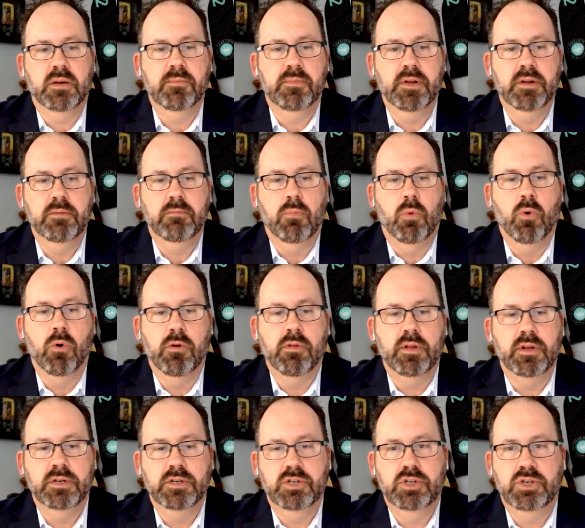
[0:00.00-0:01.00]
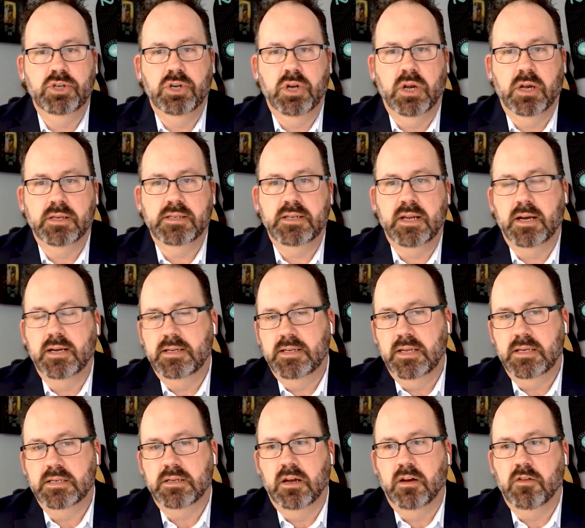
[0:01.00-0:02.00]
something more than just
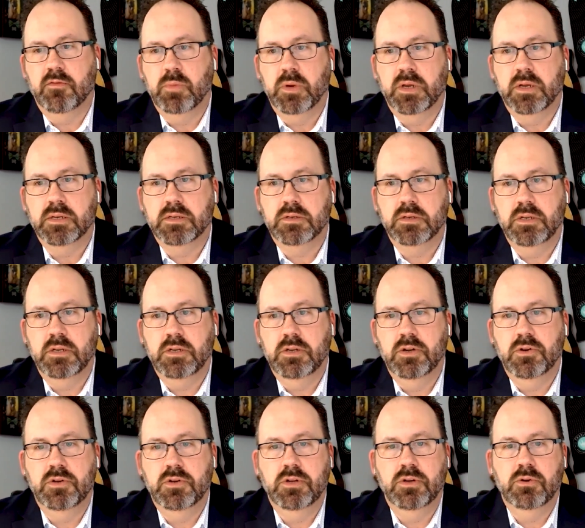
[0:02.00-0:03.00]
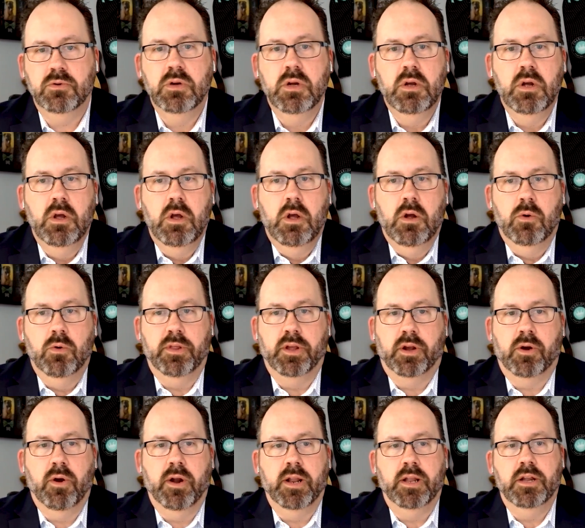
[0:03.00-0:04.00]
IT stuff, because you do with
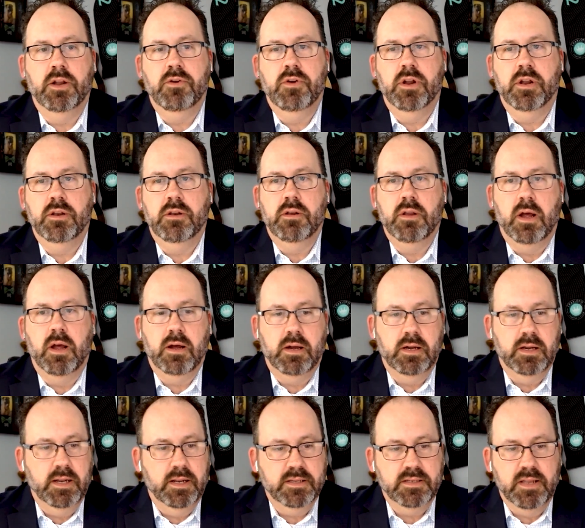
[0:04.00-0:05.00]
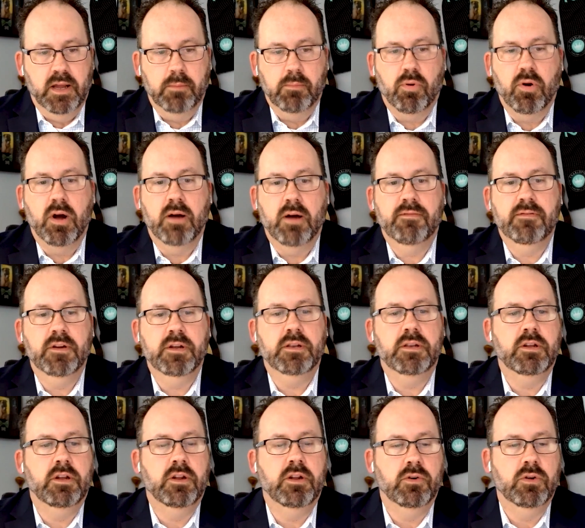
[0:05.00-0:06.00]
a credit union, it is nonprofit.
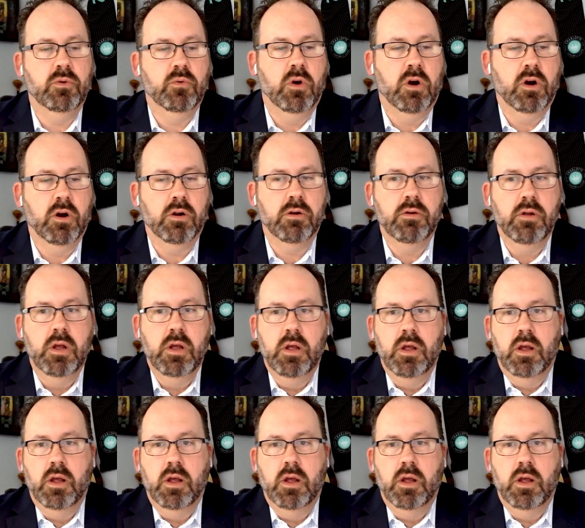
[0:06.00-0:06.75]
You are